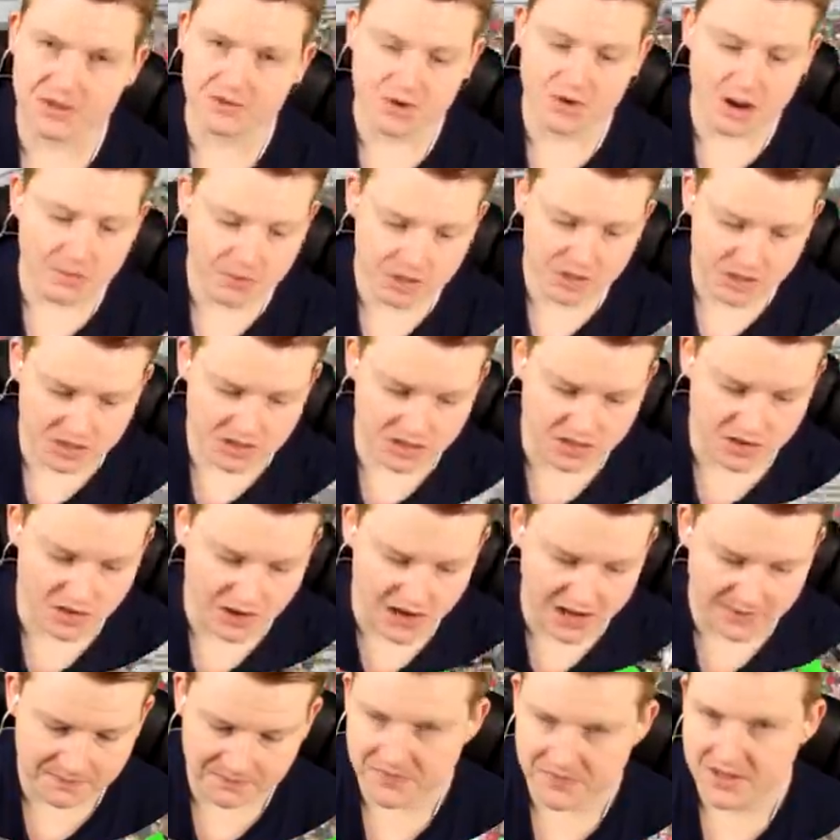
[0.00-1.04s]
the rugby Indian
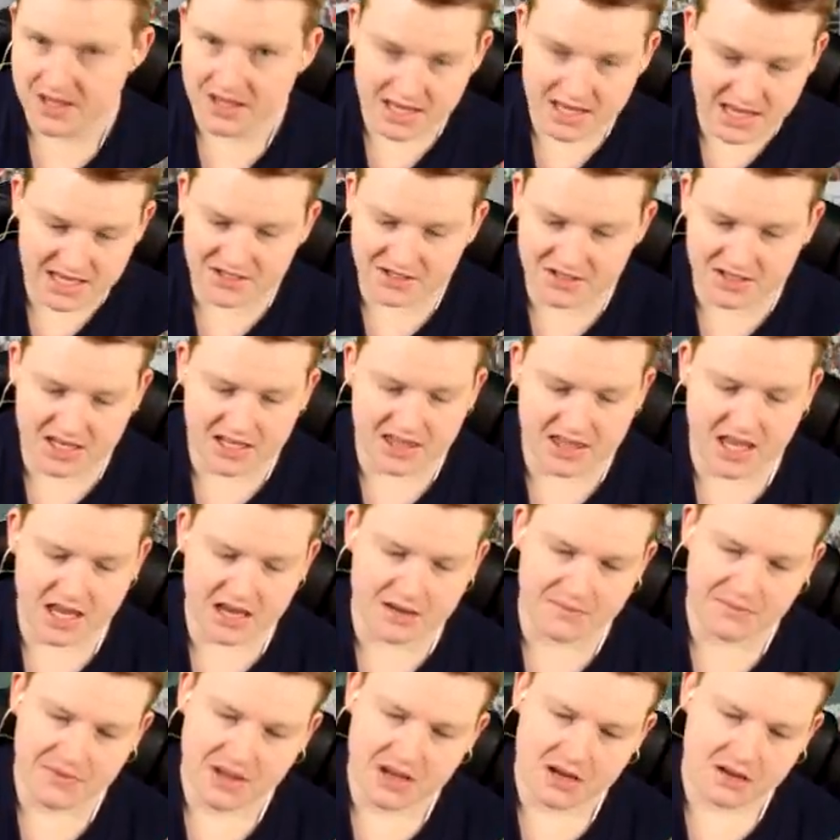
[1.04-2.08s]
guy, he's not in
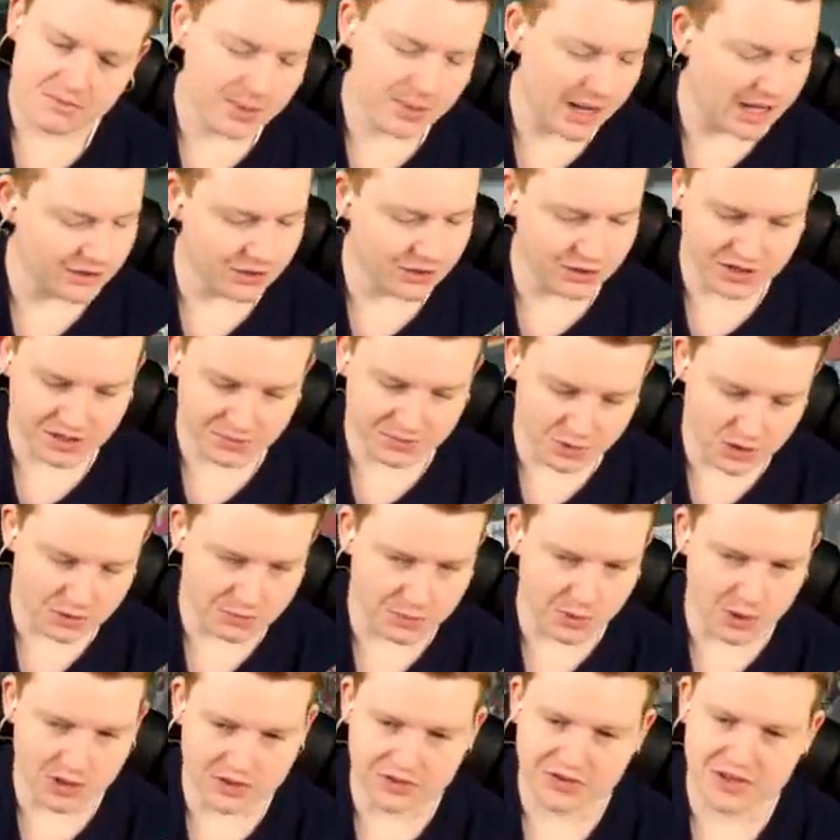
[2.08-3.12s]
there. But look, the more
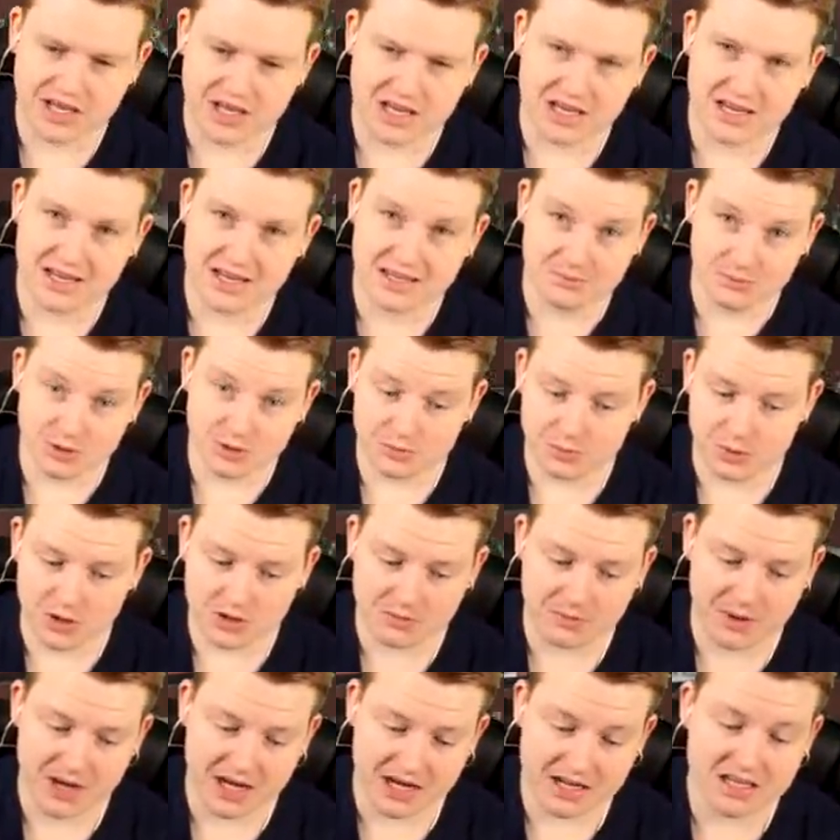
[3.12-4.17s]
important thing and the more
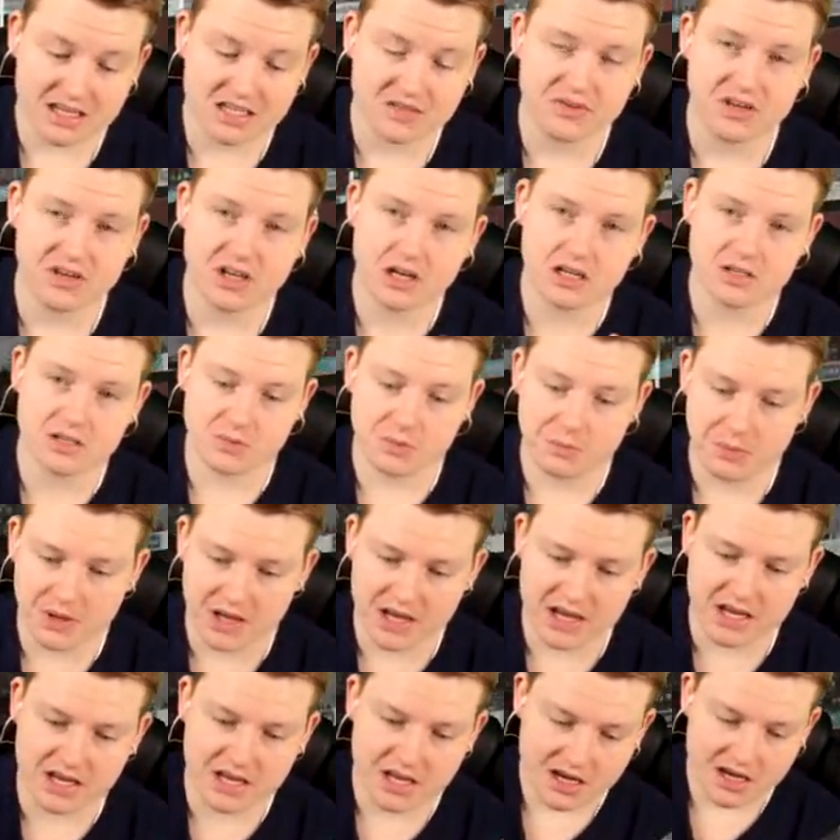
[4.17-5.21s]
important part of this video is we're
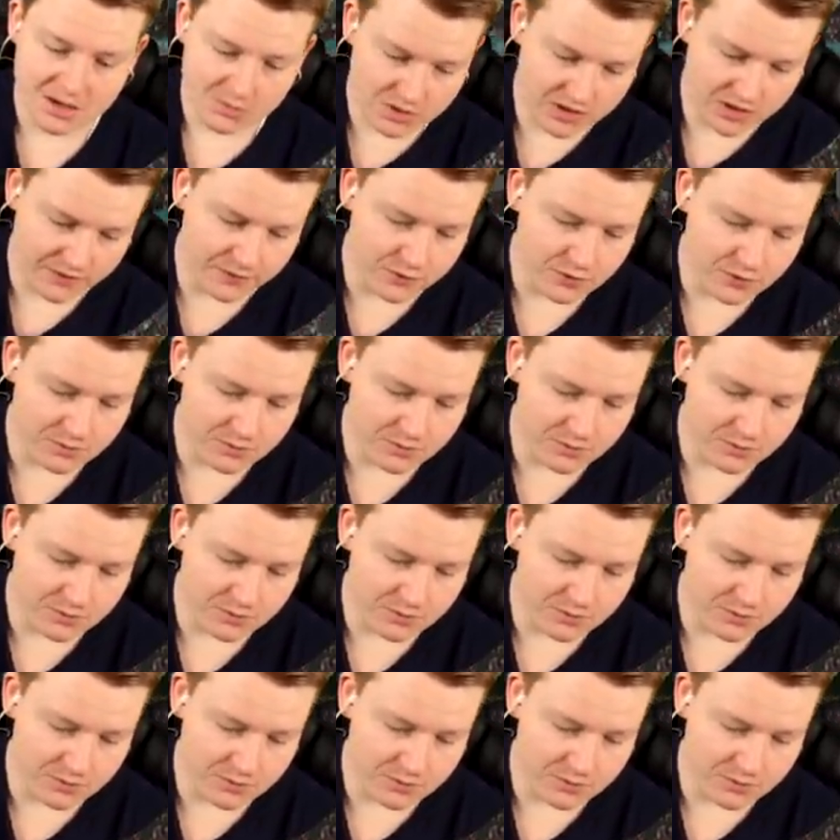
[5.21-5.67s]
playing with a